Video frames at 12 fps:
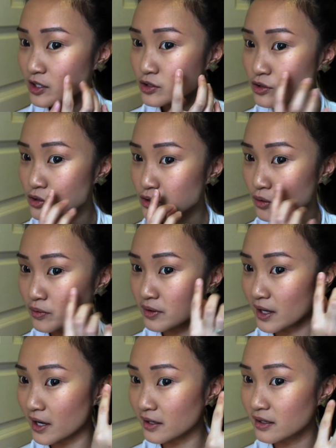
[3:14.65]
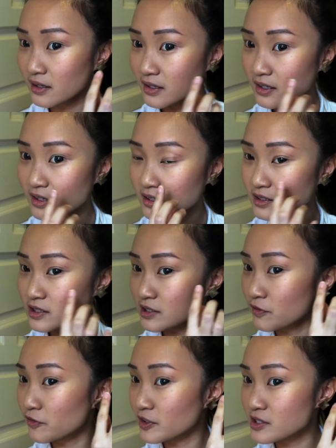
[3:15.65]
to show that
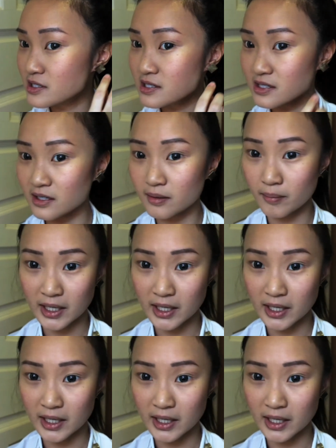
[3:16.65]
difference in